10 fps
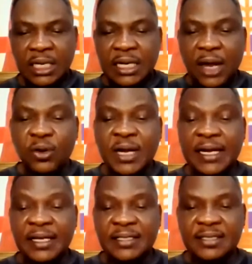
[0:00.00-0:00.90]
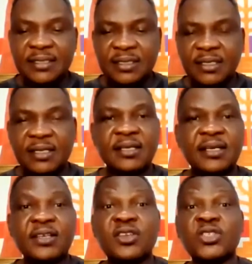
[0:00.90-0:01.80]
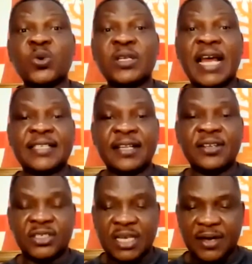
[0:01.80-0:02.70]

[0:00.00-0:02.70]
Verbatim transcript: Now look at it. Just what I said just